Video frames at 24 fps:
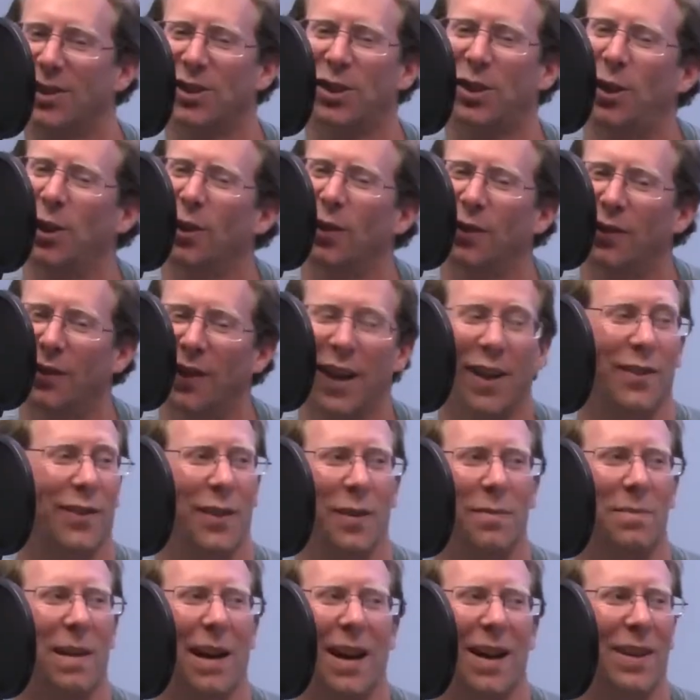Ask your
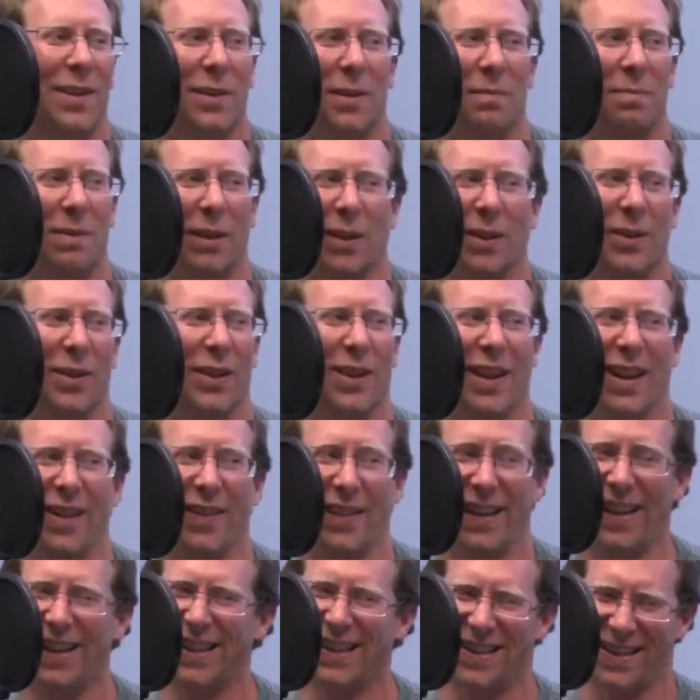favorite pedal builder
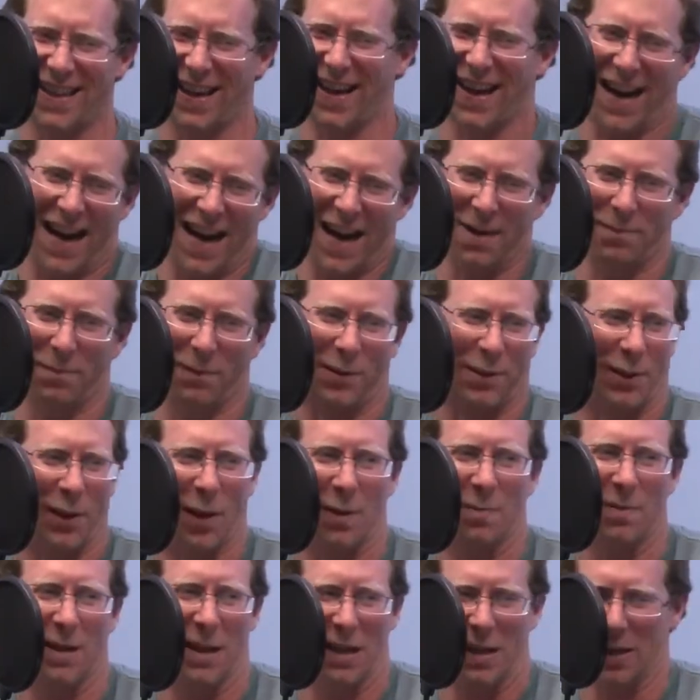if he's got
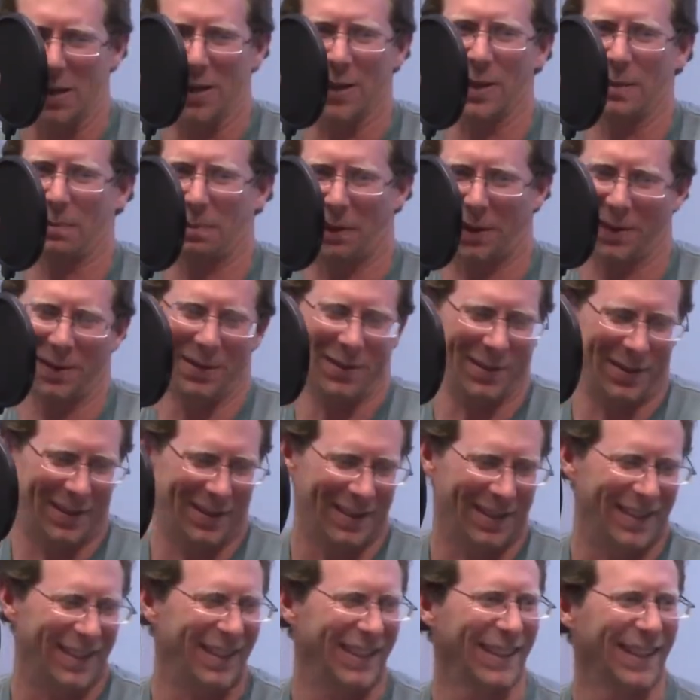hyperglobin in his
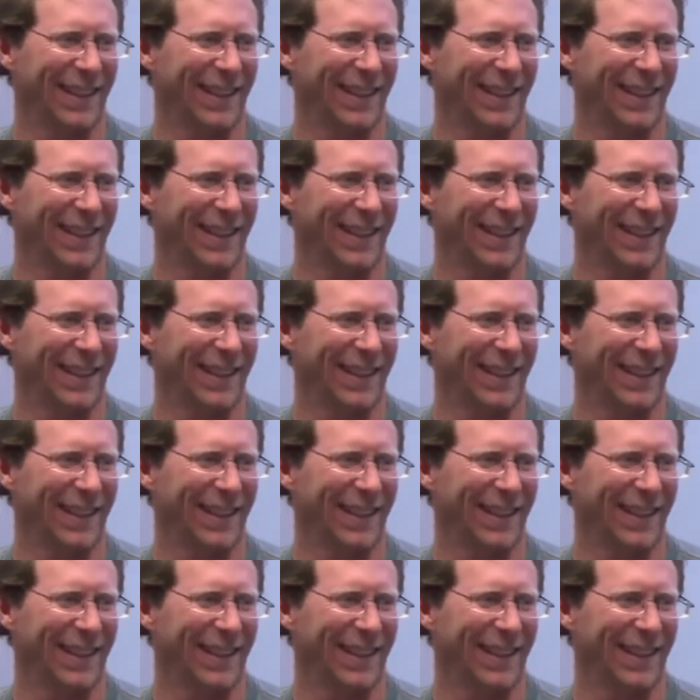pedals.